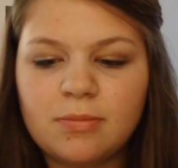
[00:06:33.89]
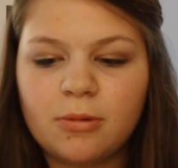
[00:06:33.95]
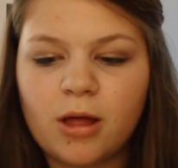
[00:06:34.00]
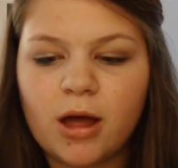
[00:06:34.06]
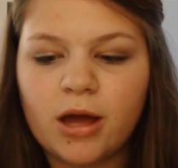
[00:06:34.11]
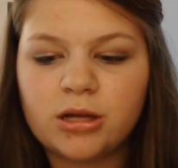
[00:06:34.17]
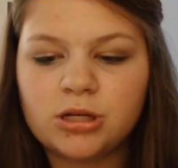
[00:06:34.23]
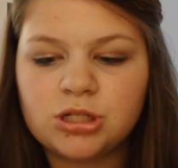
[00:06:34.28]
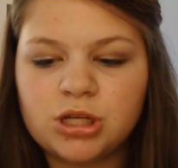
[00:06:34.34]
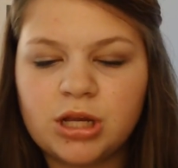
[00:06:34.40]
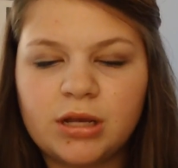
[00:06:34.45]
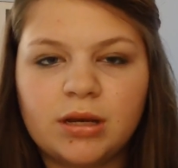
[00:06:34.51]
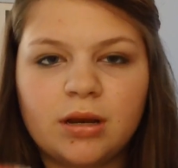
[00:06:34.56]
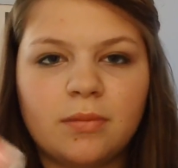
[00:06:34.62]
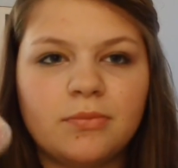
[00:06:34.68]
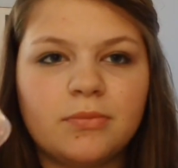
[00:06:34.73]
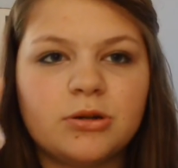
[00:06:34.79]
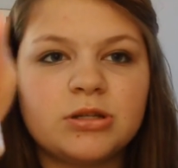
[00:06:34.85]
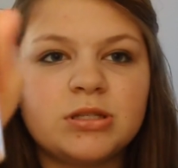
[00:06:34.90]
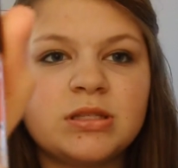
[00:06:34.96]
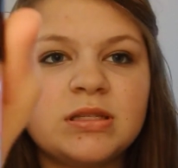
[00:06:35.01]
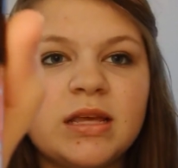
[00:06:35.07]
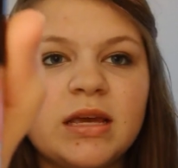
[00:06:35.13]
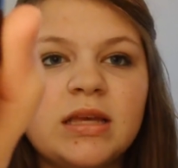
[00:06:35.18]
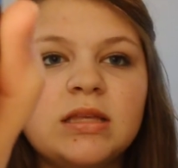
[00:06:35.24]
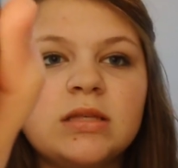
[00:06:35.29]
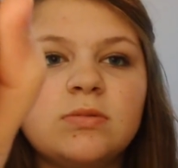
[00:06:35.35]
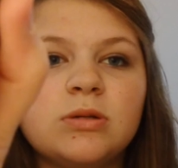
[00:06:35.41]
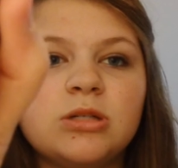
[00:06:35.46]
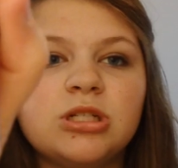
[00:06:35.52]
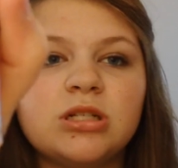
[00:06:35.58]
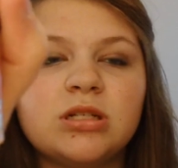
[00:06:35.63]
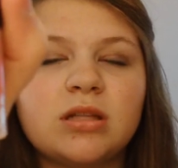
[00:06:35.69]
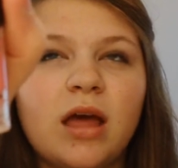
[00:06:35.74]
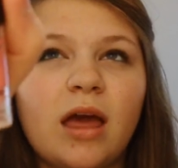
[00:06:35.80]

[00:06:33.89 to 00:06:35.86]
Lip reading: blush in number 6, which is,